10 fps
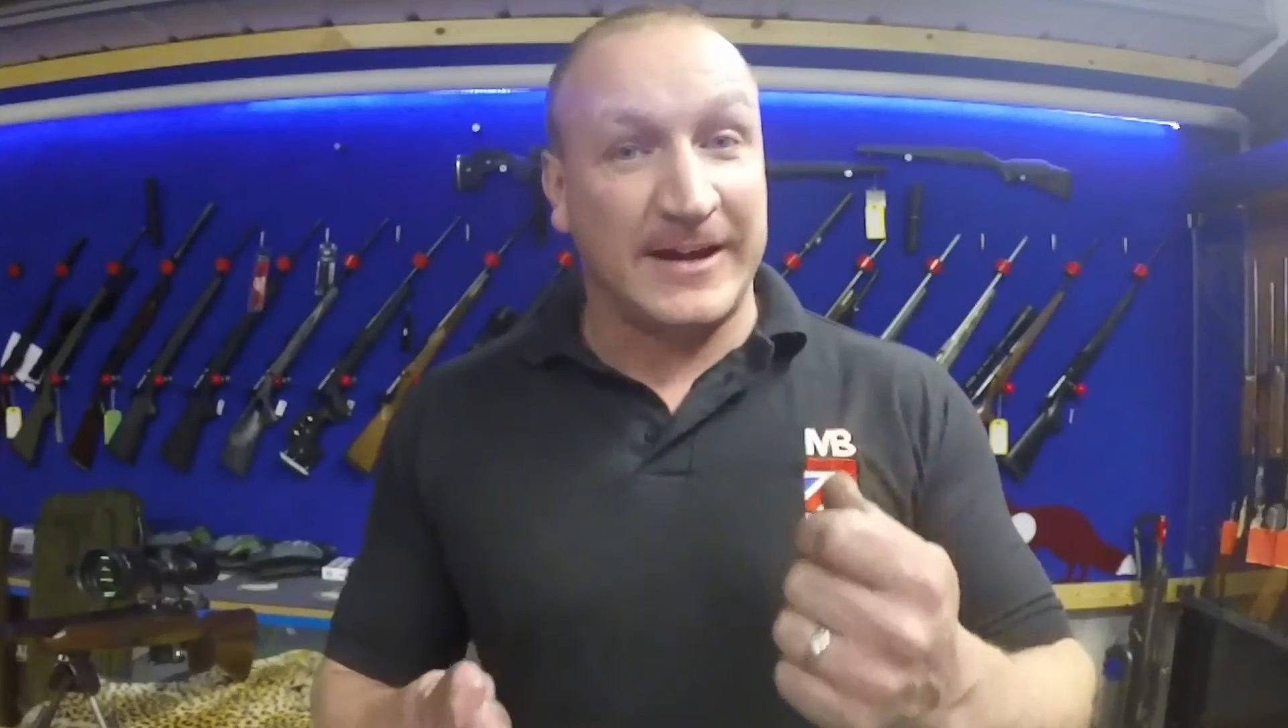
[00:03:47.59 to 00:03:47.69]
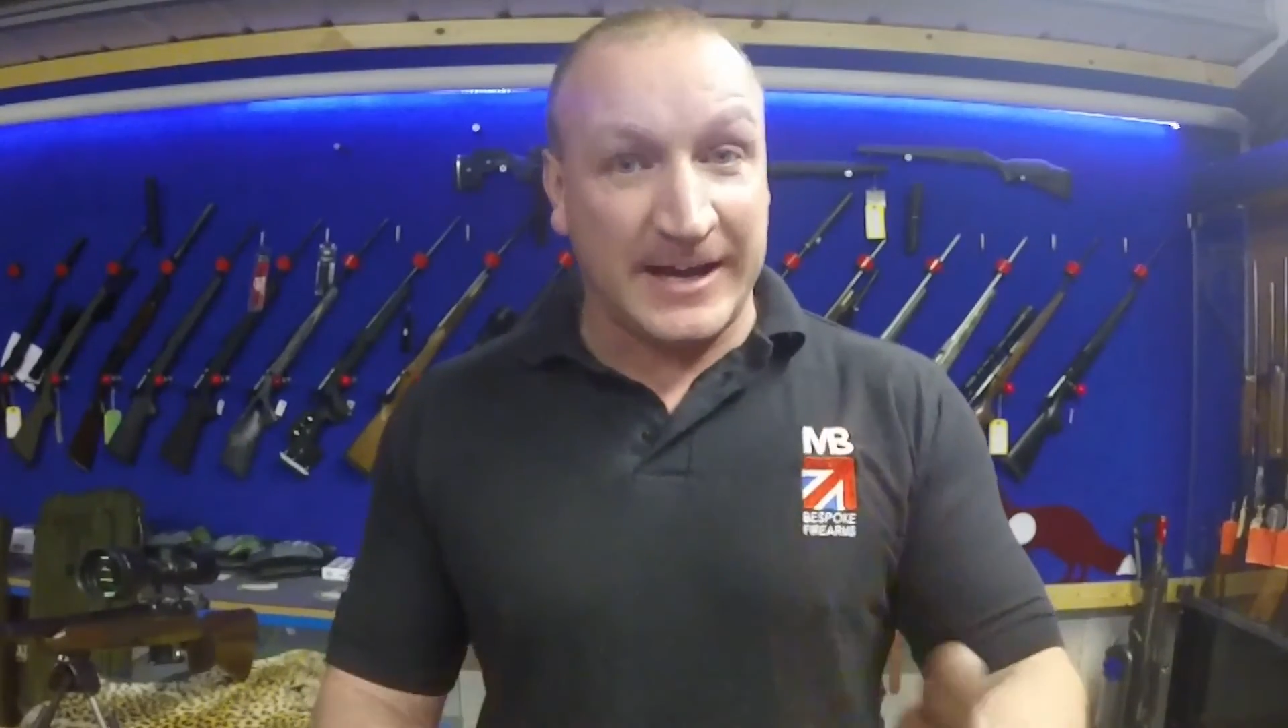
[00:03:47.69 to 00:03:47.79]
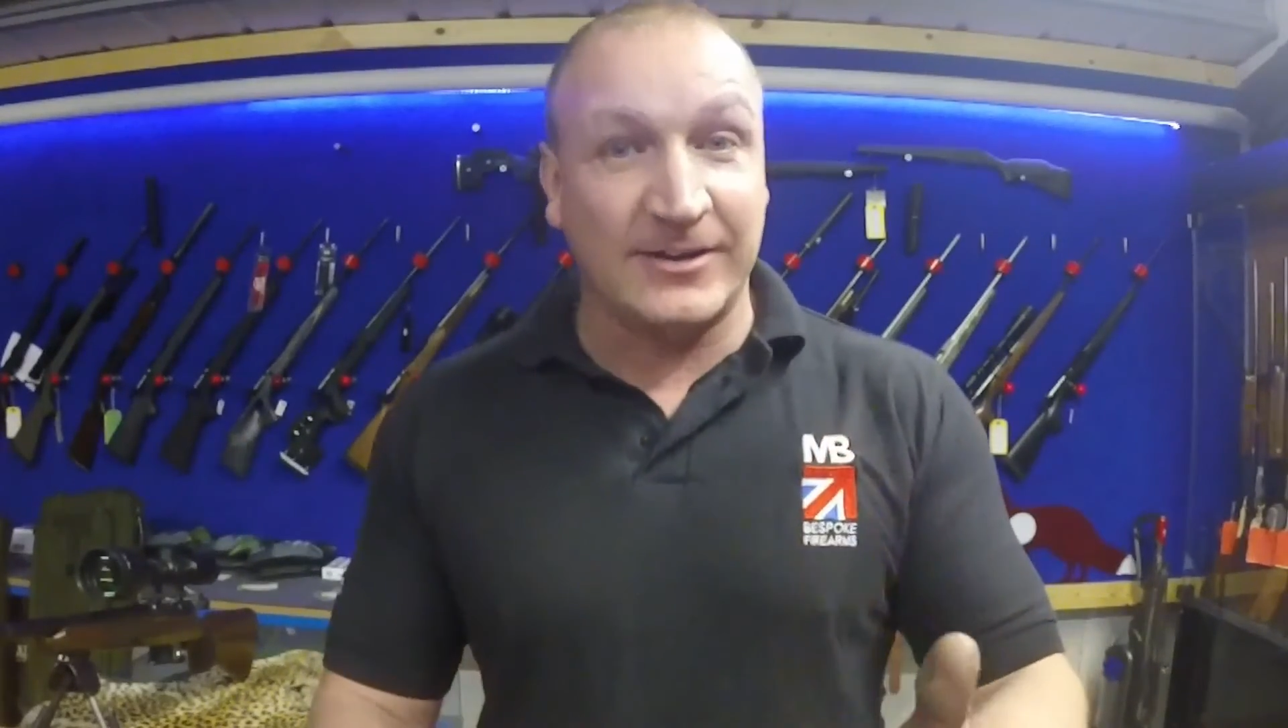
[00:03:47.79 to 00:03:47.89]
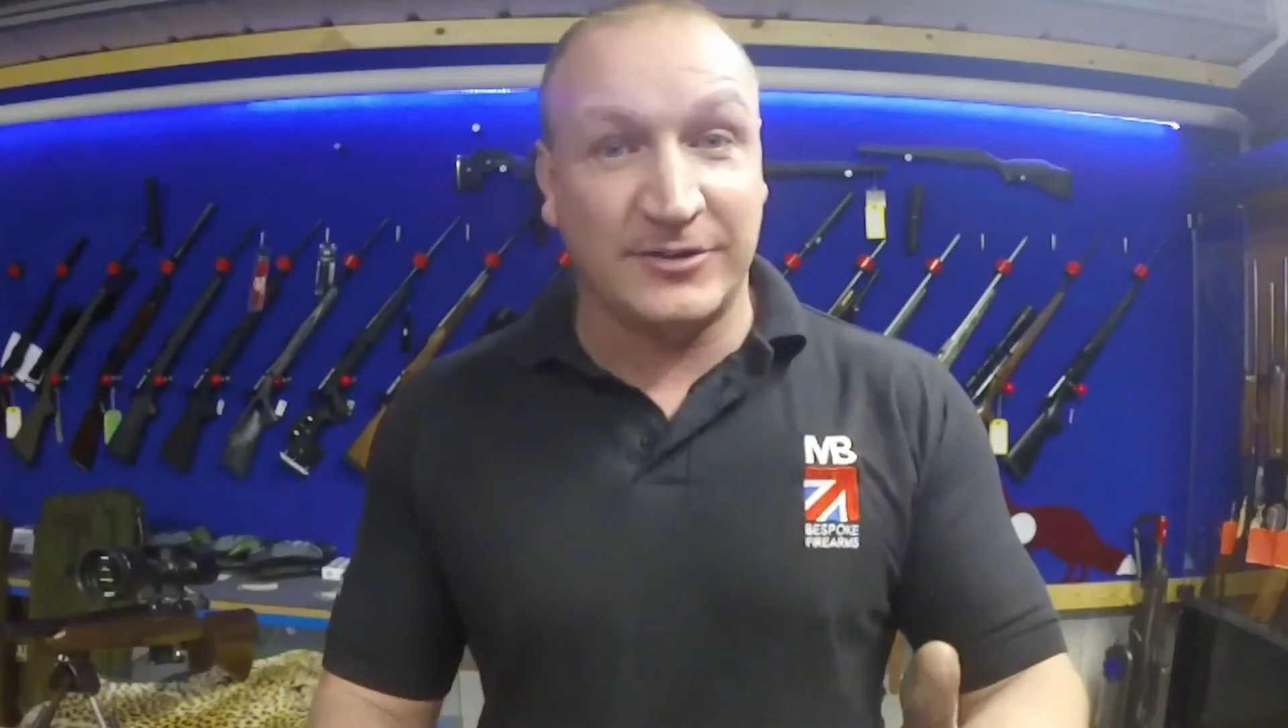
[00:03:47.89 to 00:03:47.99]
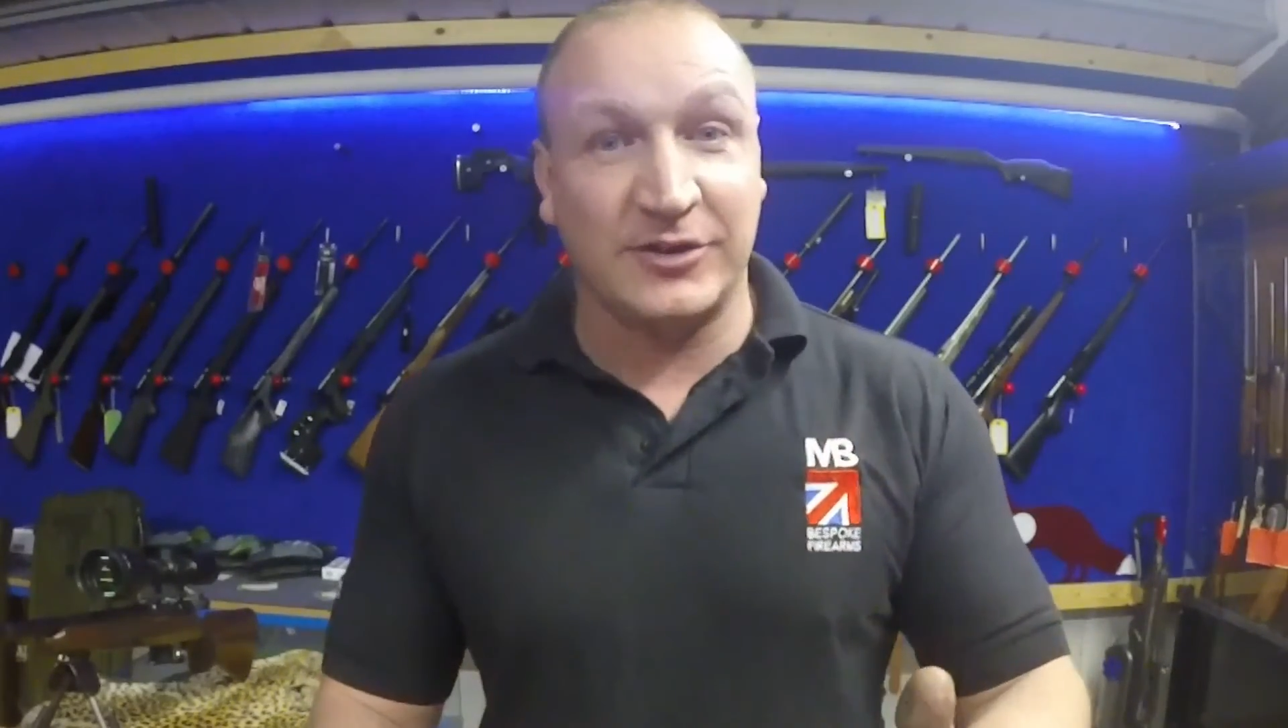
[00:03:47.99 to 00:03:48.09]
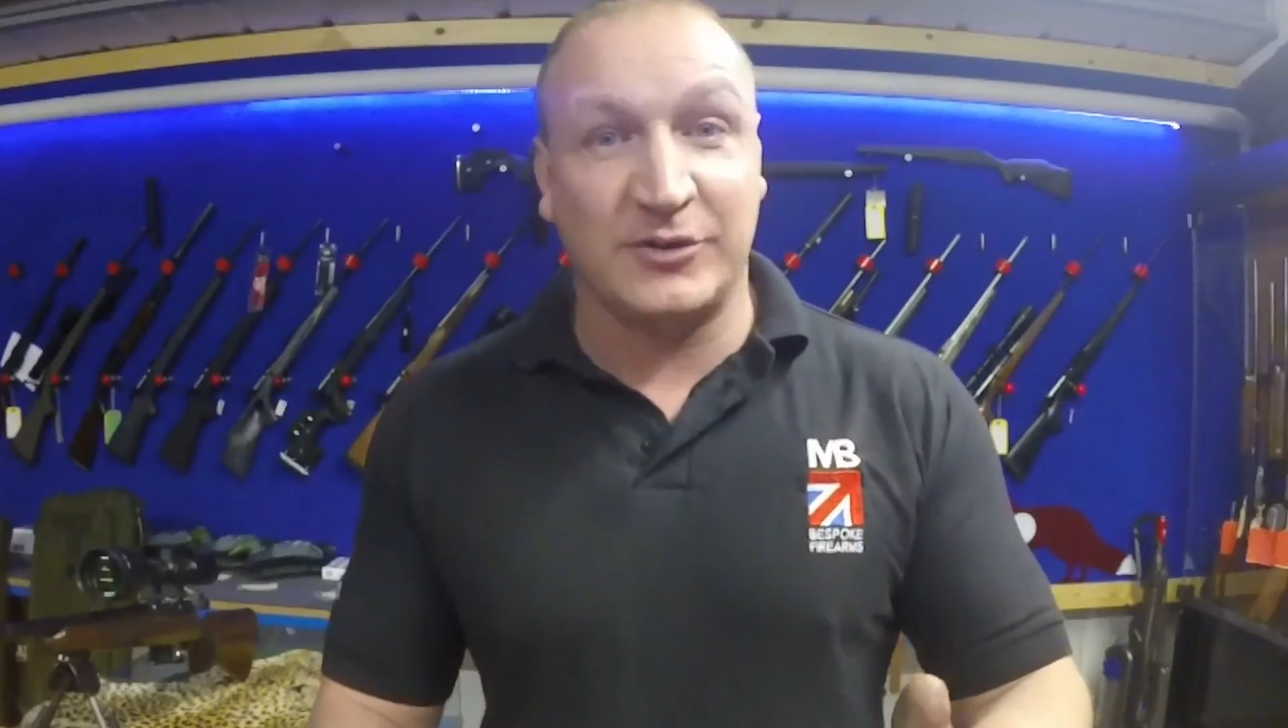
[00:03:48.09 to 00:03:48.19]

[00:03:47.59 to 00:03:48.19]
Ask the